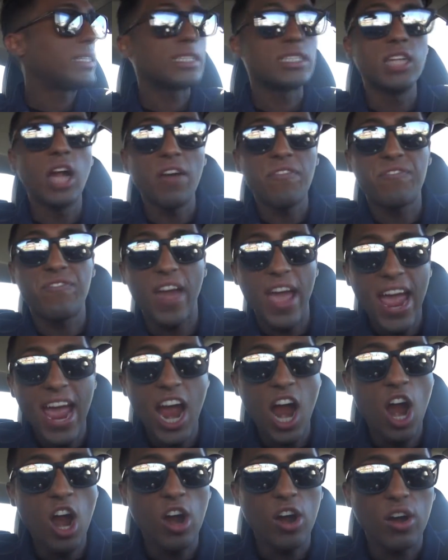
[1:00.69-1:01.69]
It's not
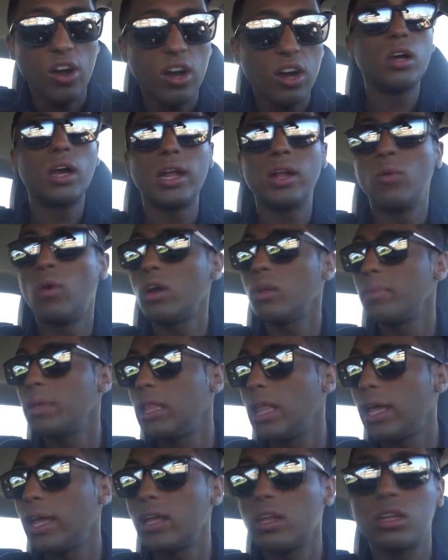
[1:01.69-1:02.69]
fair. I don't want to be
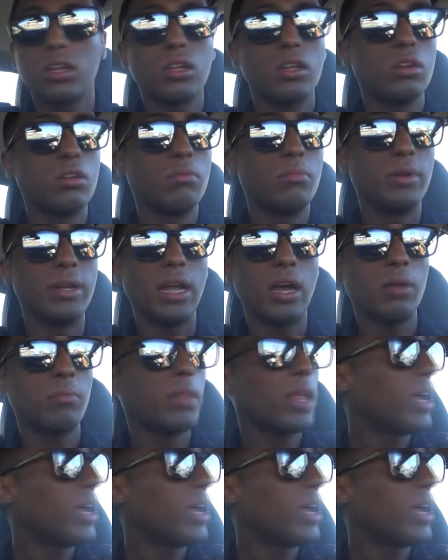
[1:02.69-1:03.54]
late, but now I'm